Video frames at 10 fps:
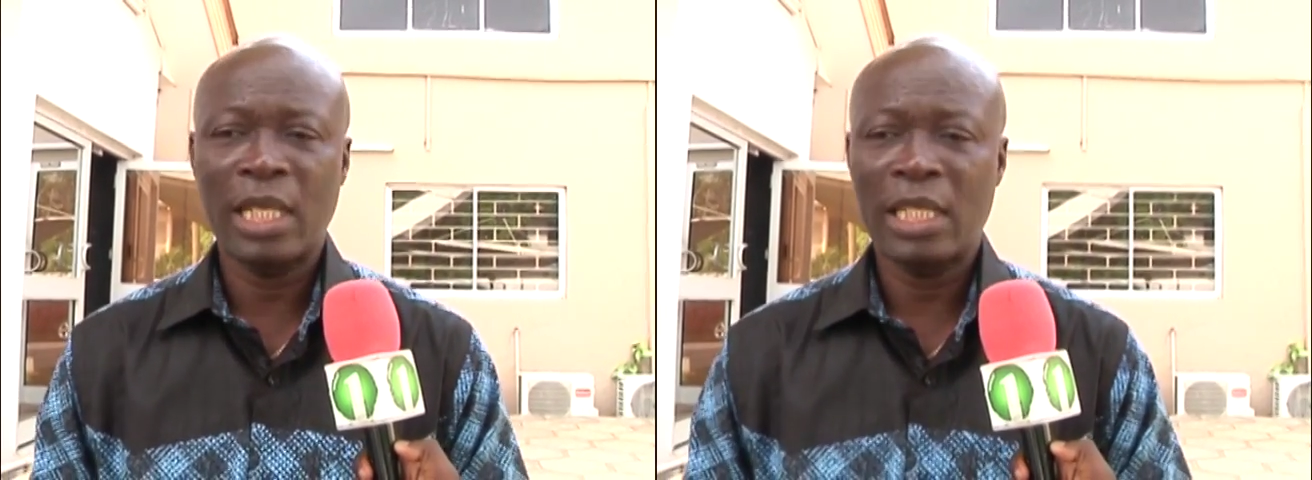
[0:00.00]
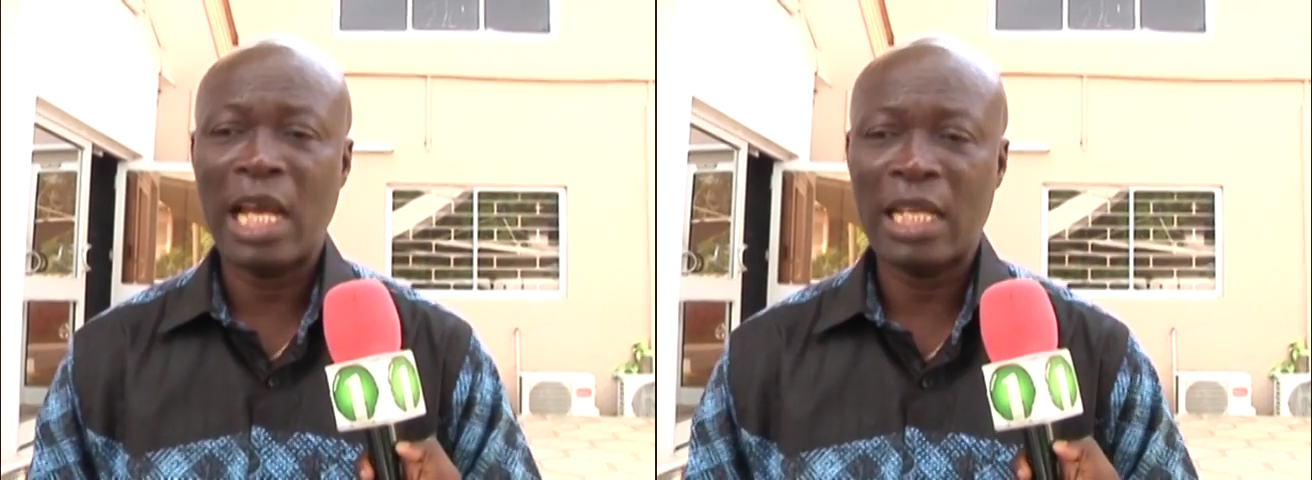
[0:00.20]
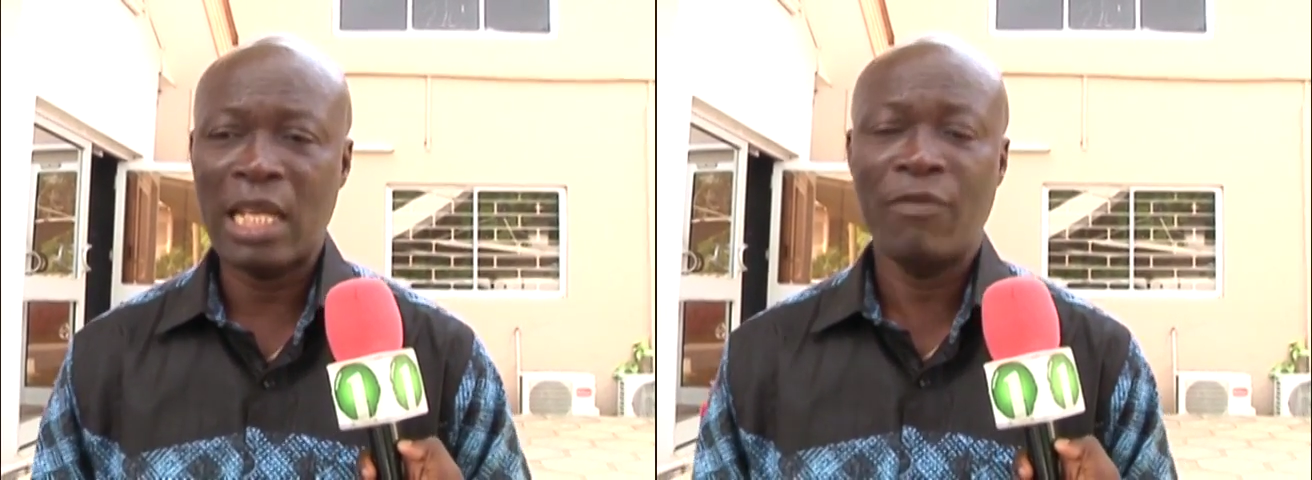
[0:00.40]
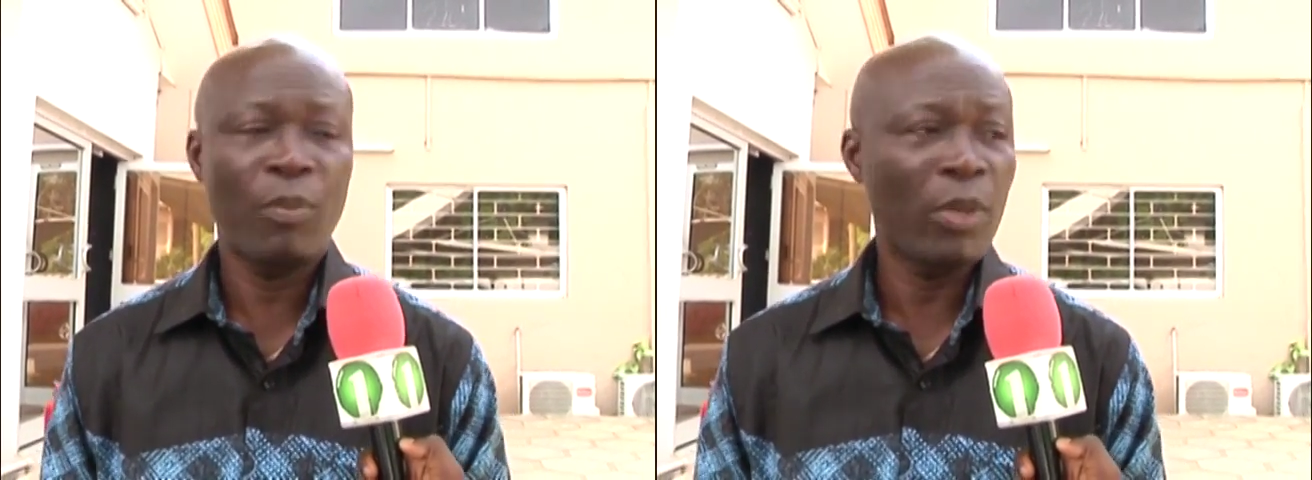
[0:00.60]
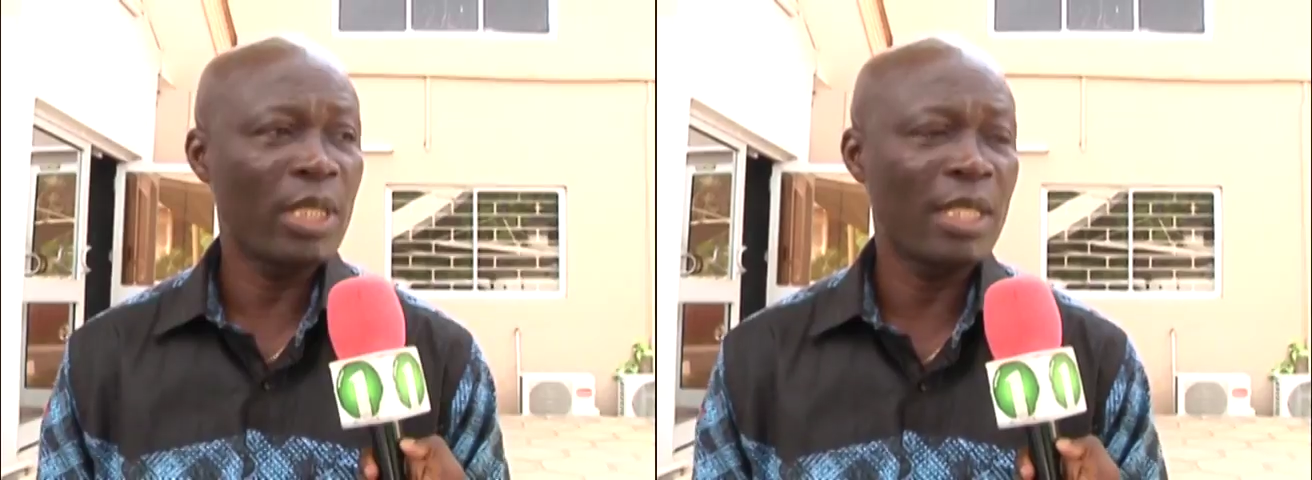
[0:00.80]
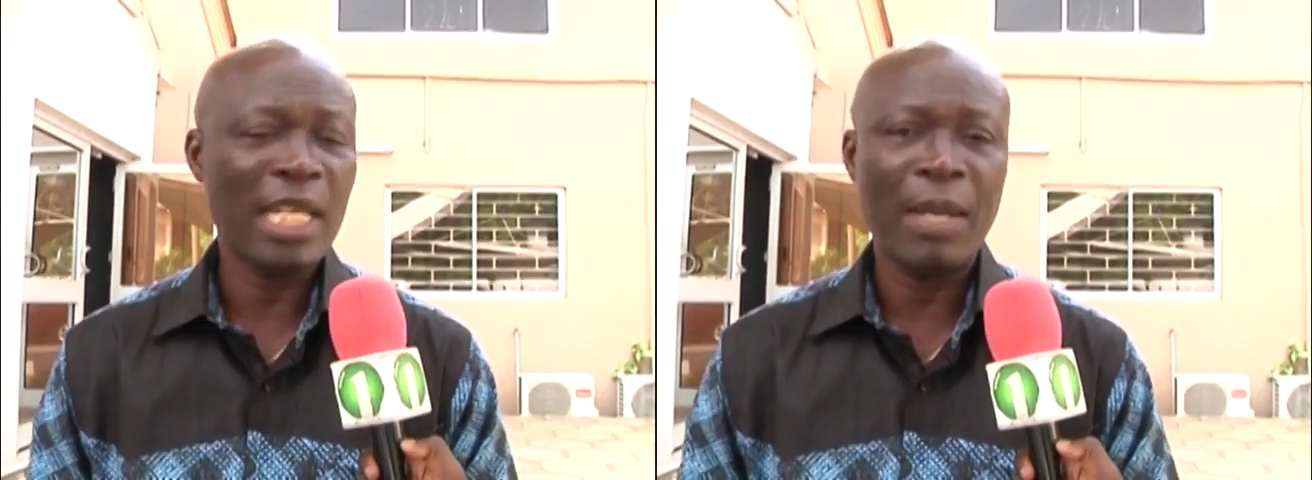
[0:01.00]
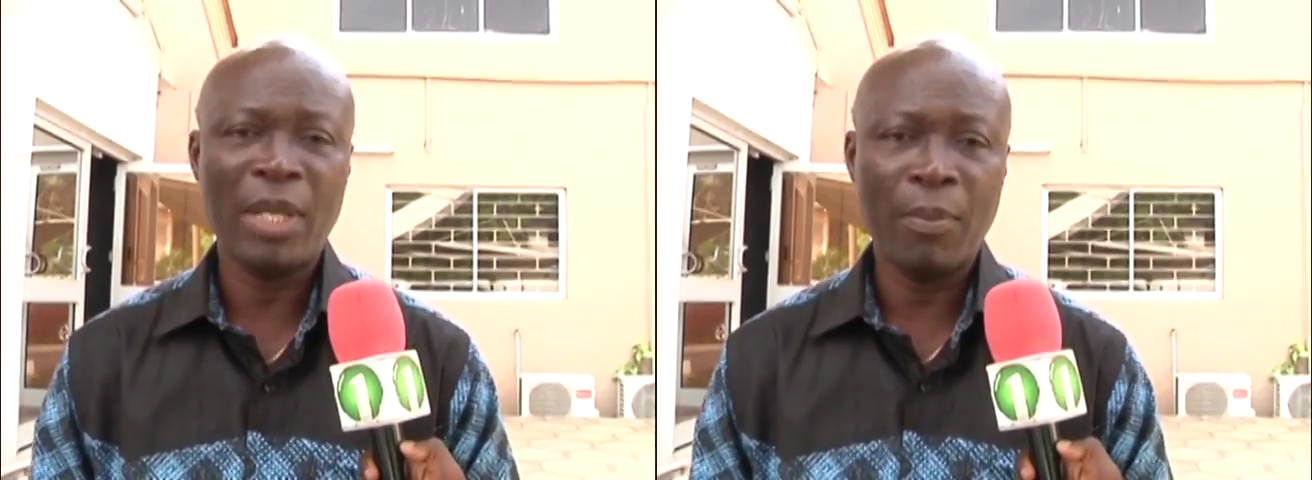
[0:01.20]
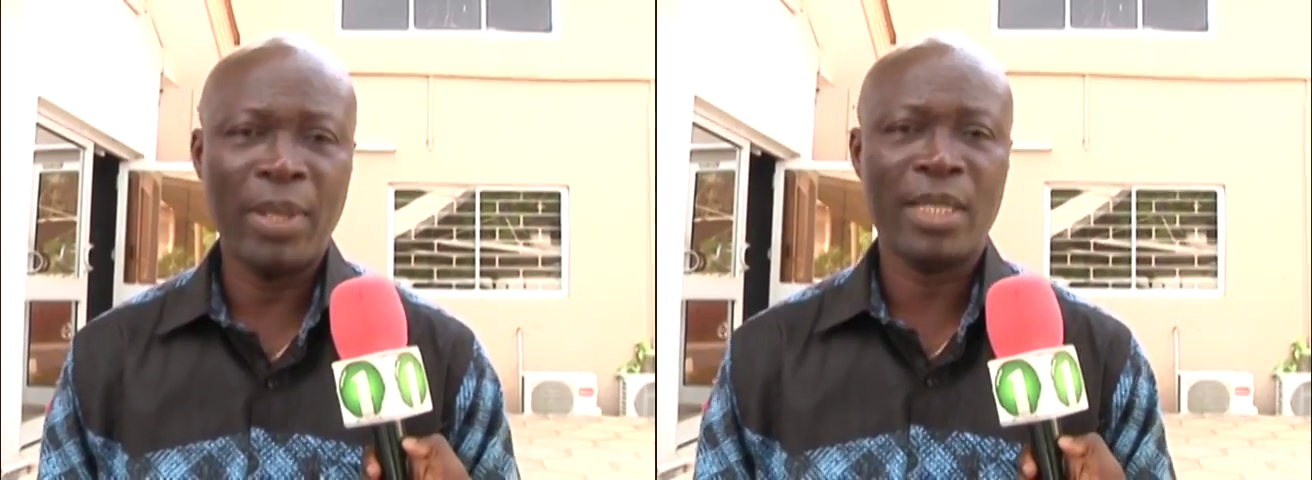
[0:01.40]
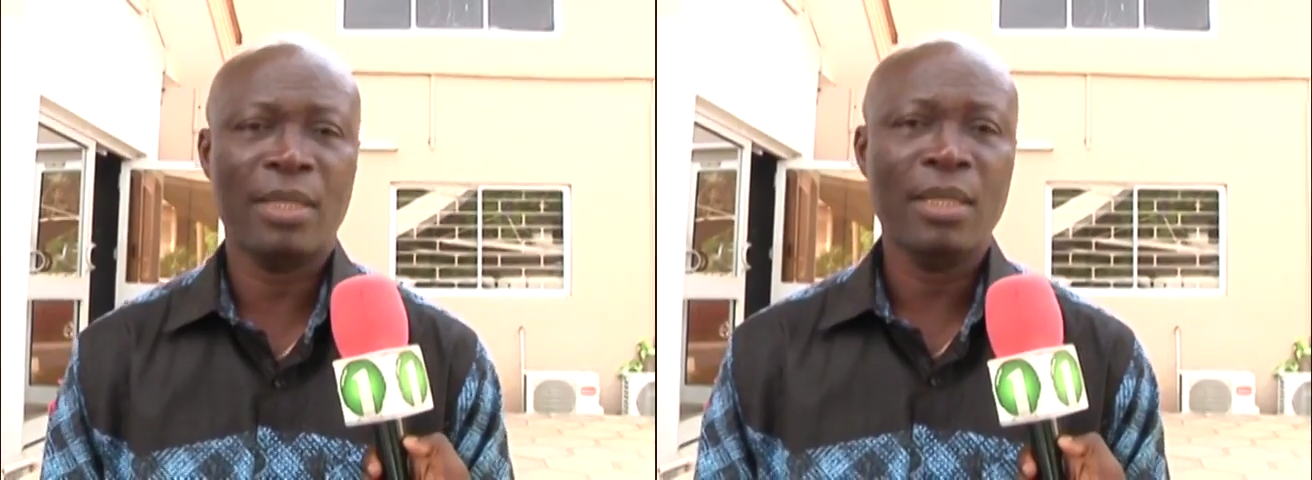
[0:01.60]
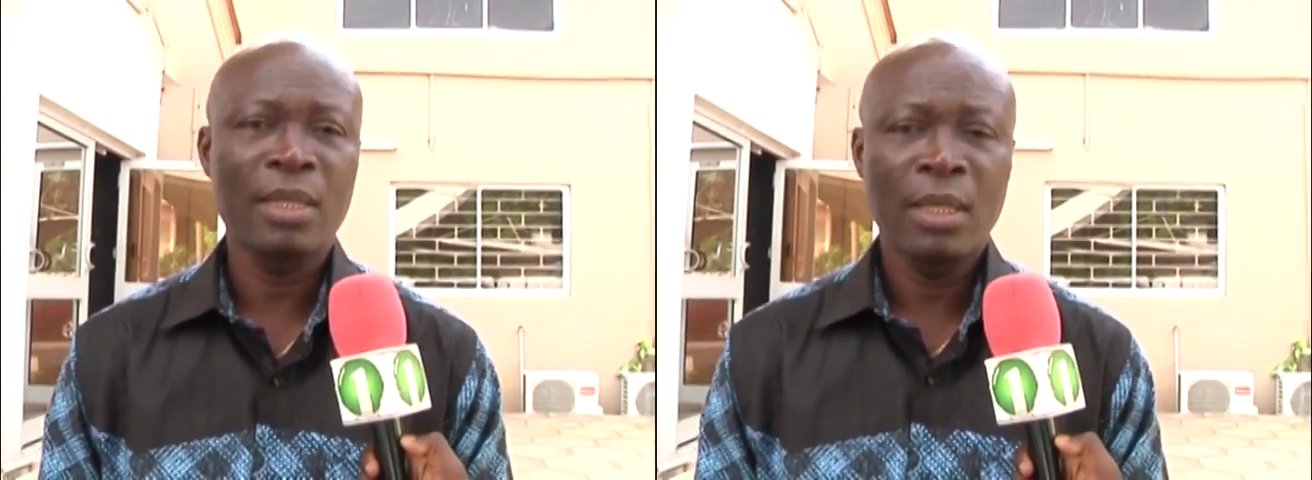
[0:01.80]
that at every point in time, the best